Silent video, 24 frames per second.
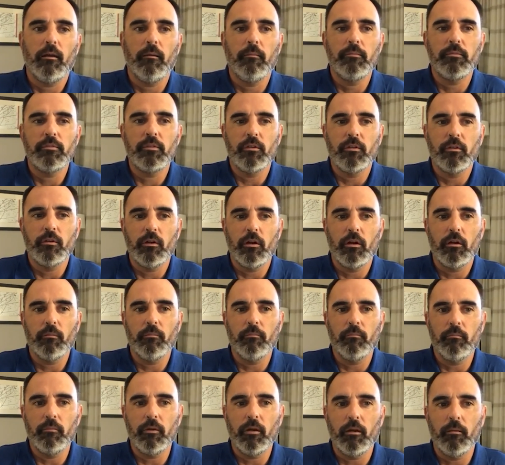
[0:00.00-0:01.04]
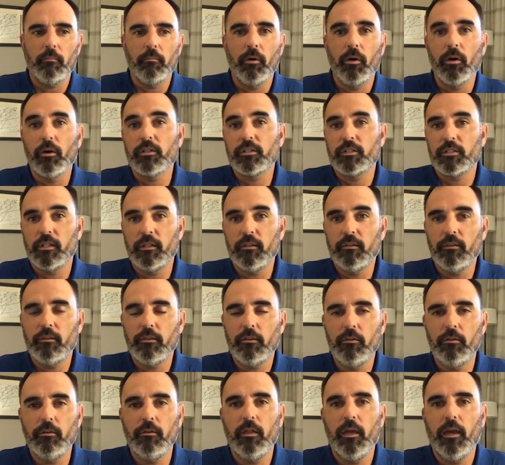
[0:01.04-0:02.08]
So there are hooks in
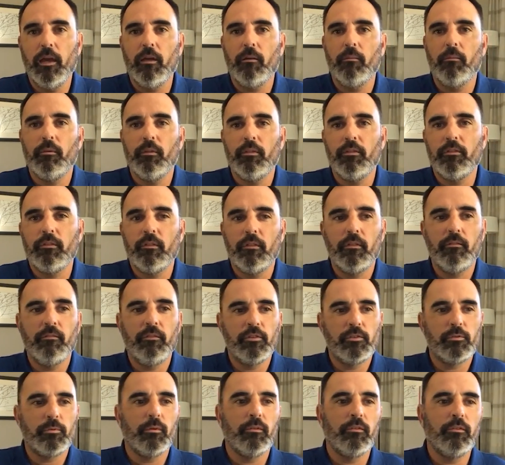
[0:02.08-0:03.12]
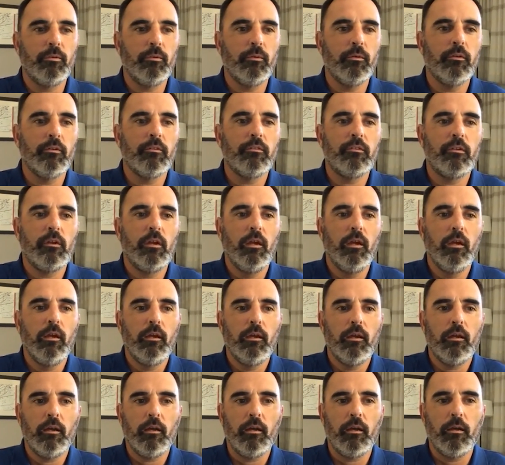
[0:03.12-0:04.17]
to do that with the visual tools.
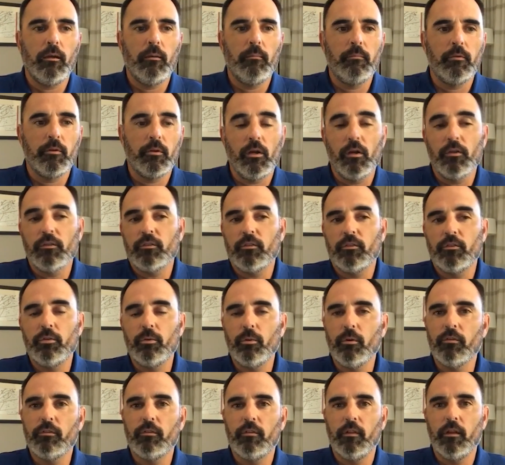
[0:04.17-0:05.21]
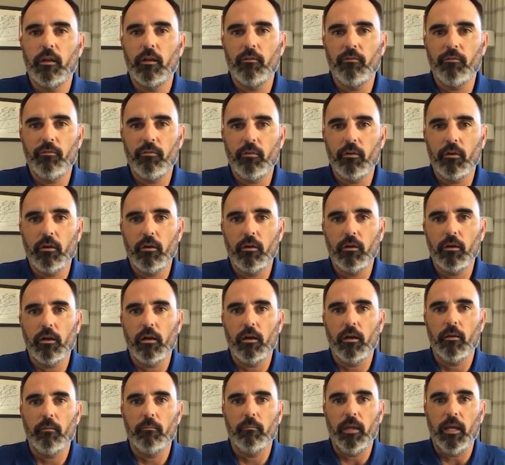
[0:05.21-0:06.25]
There are also tools in there for
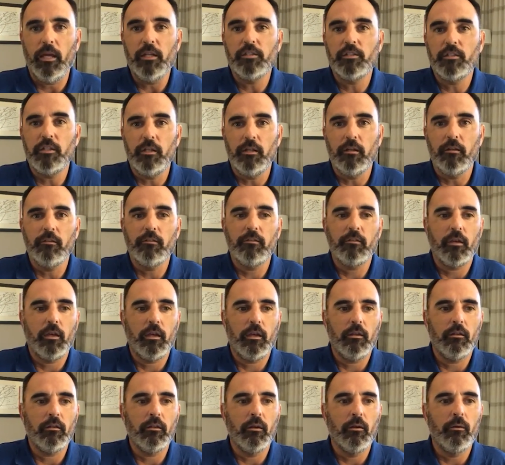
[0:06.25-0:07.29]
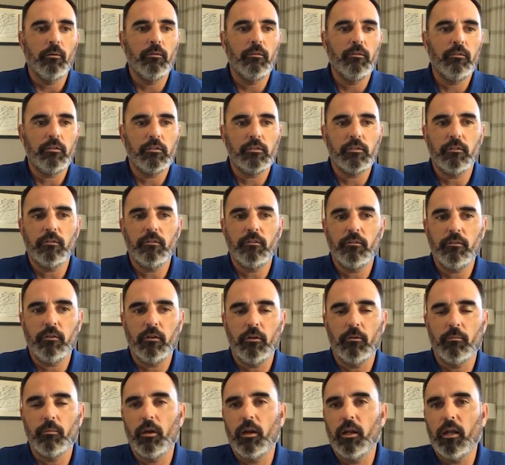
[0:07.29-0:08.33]
HD Insight loads, such as
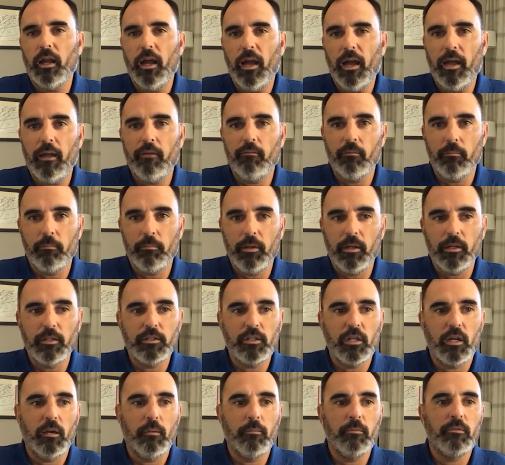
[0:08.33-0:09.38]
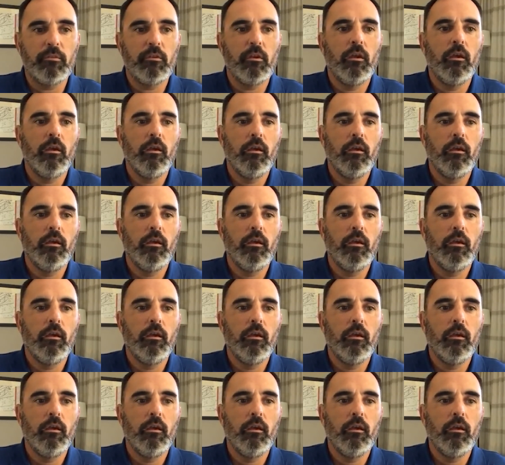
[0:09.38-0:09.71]
running Hive and Pig jobs.